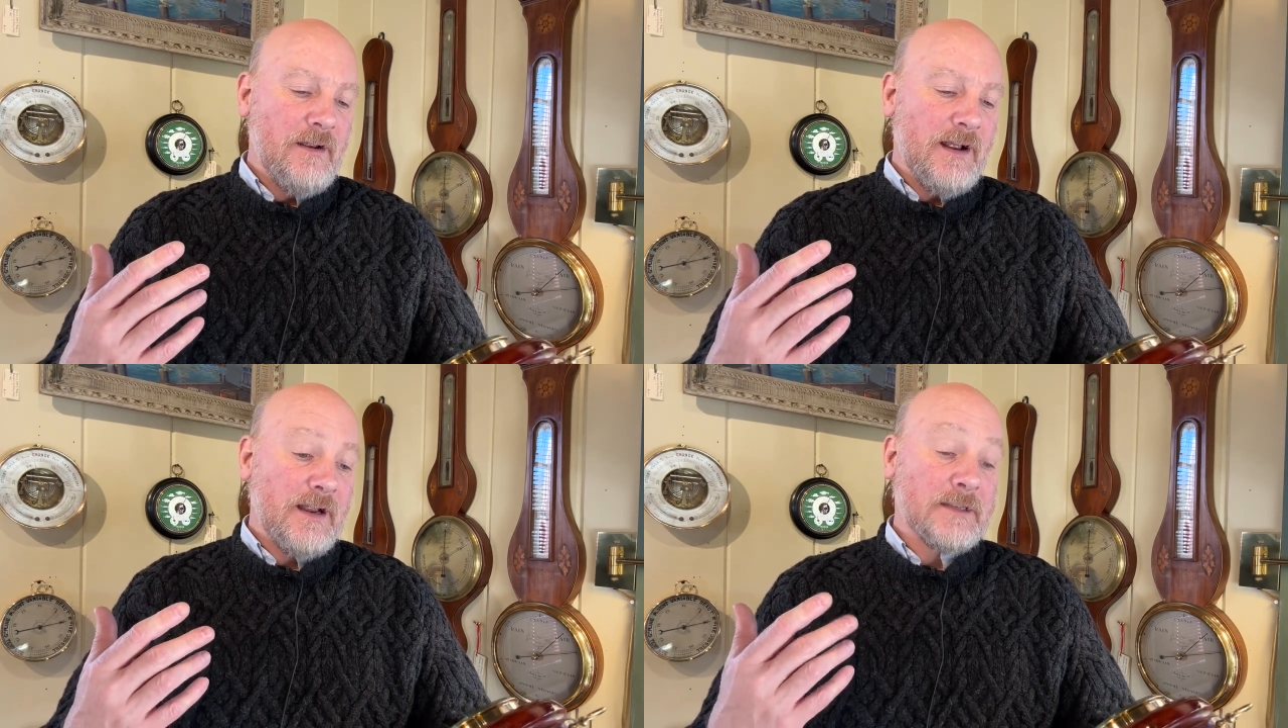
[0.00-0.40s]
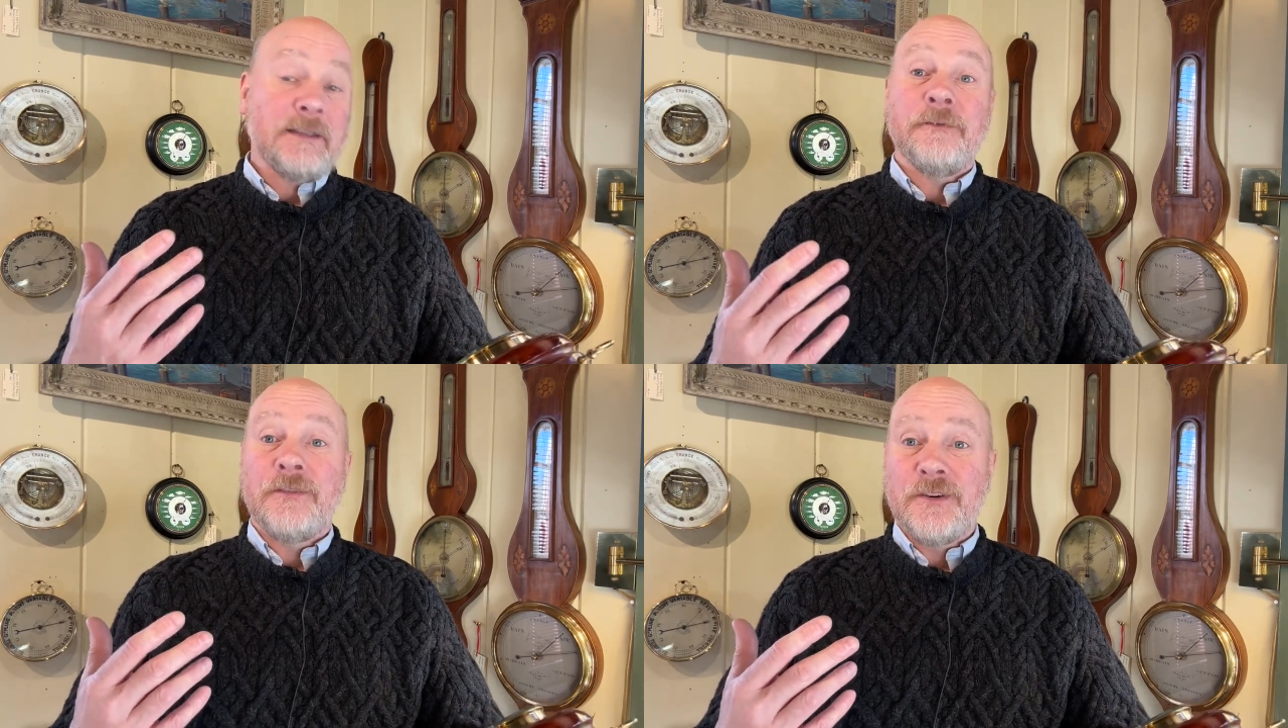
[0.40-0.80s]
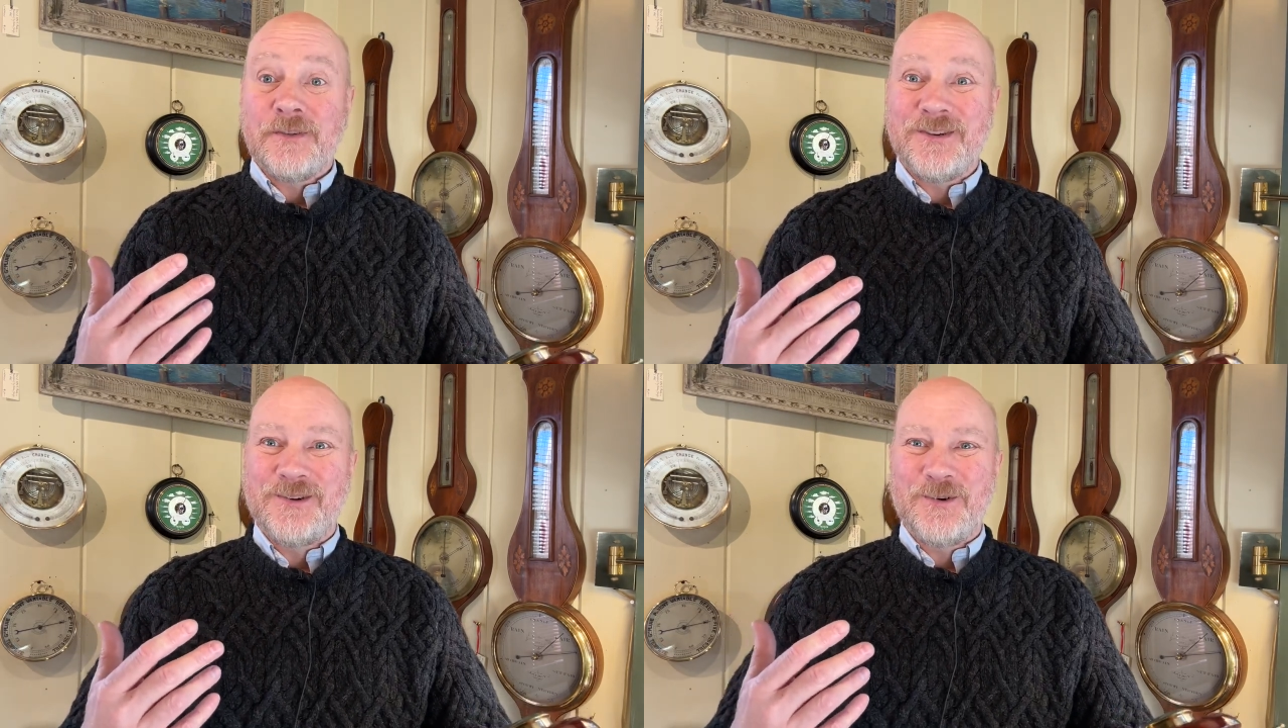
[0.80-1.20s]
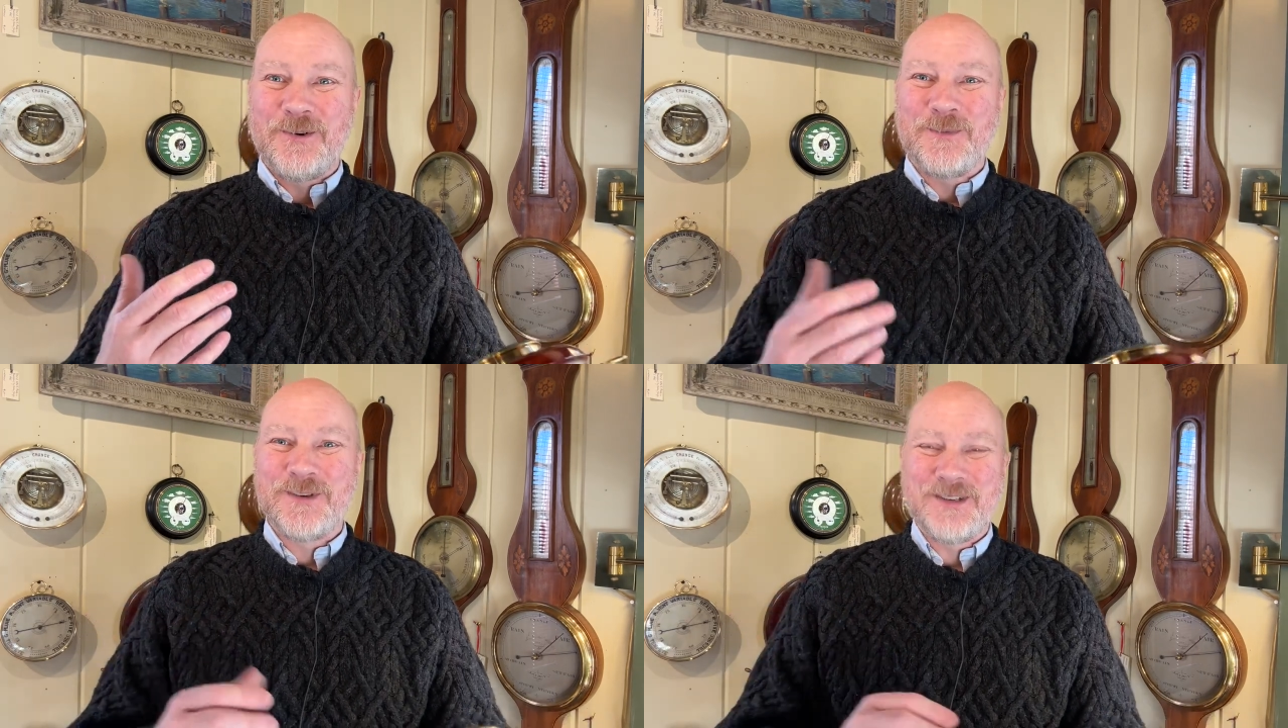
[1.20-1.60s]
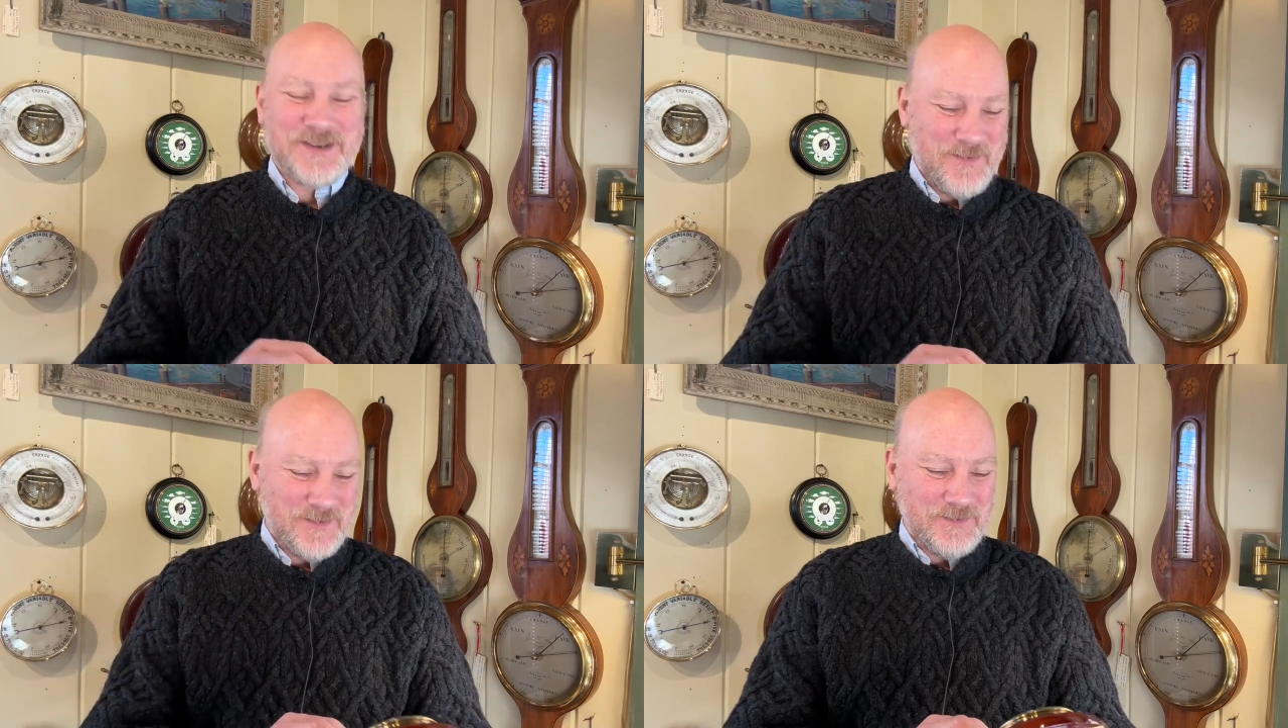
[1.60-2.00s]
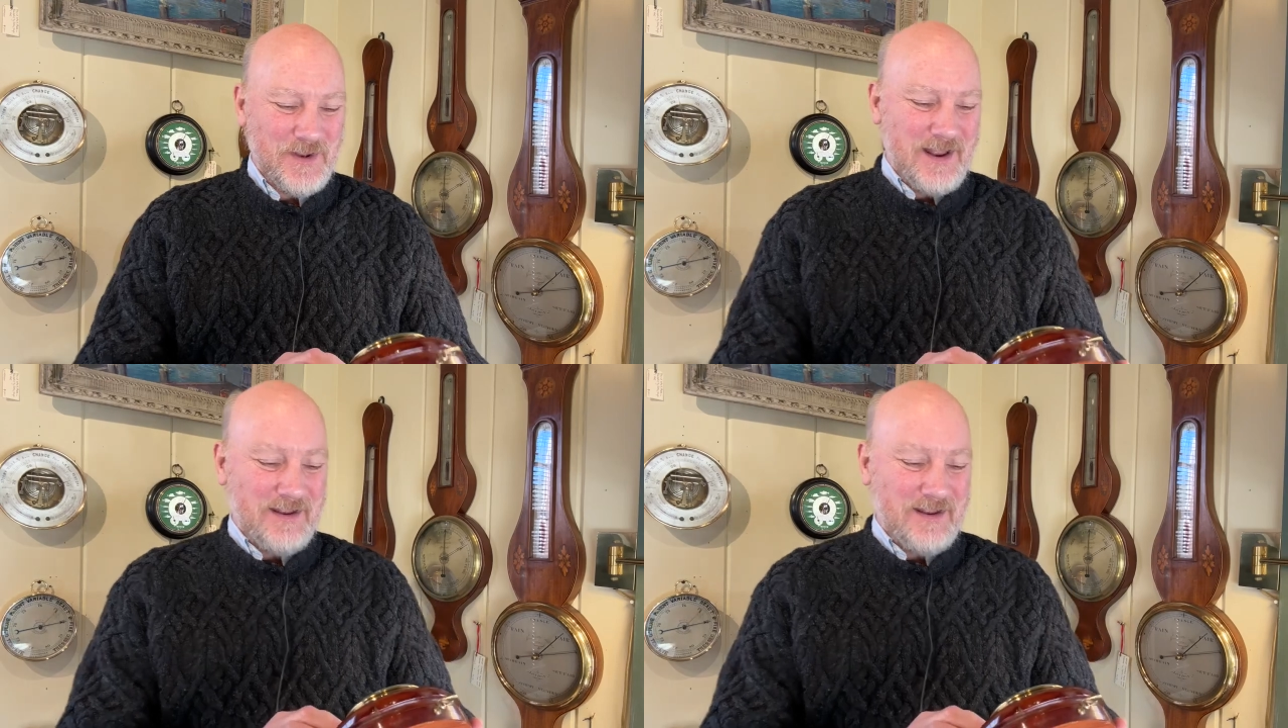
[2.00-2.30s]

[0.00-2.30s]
a severe storm, which is always